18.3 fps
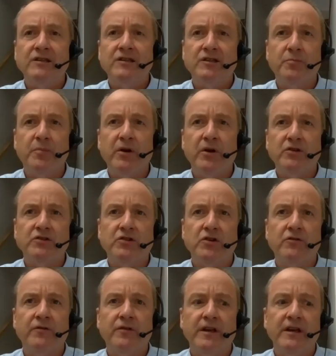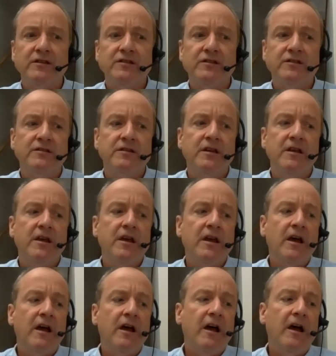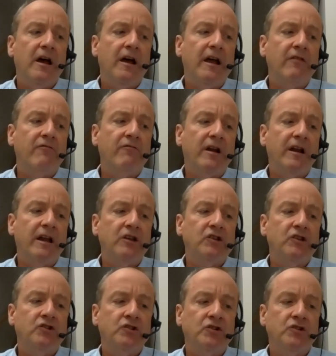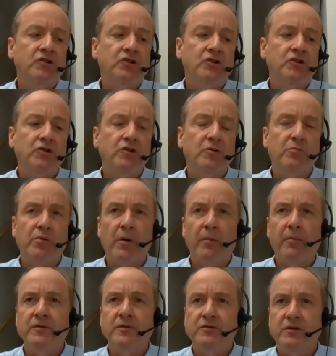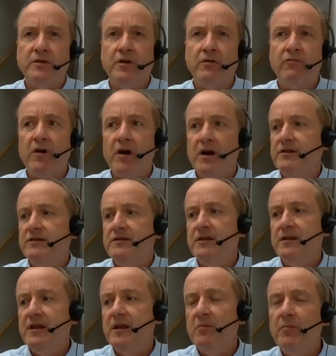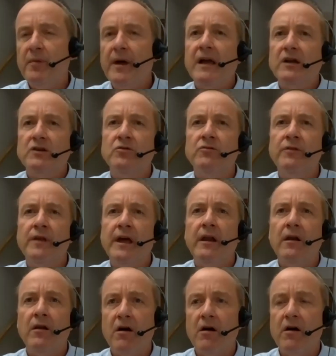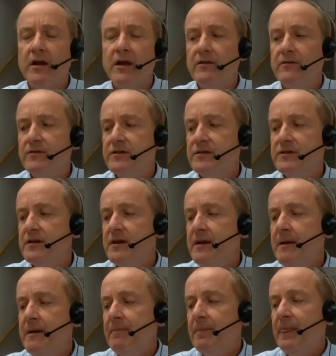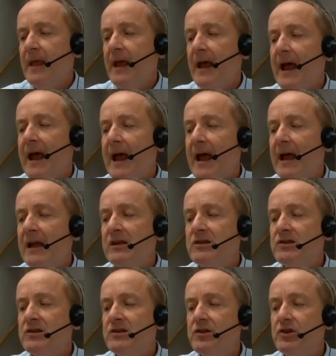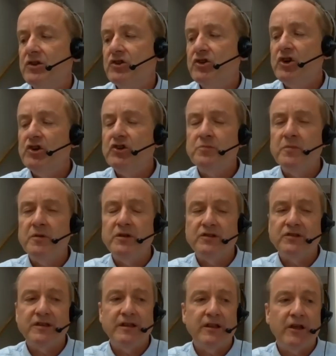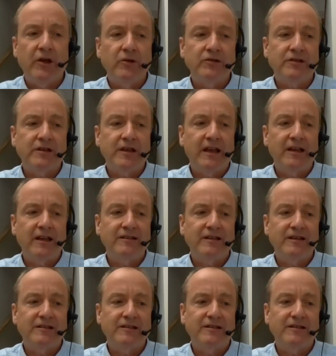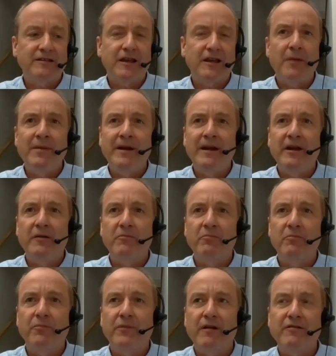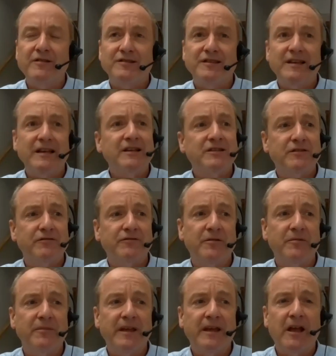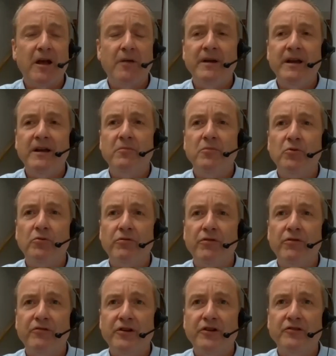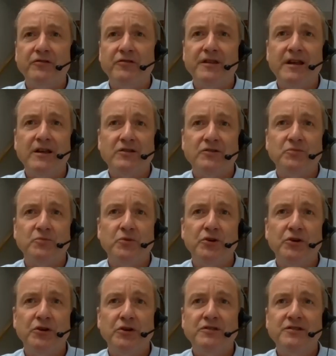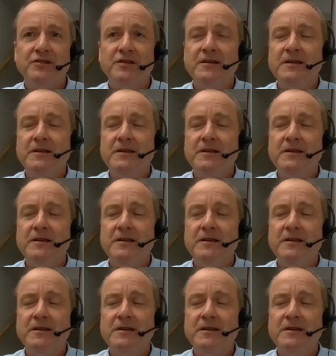the Post Office in relation to the problems with Horizon and the impact on their lives. And the judgments in those cases come in at, there are 6 of them, they come in at more than 300,000 words.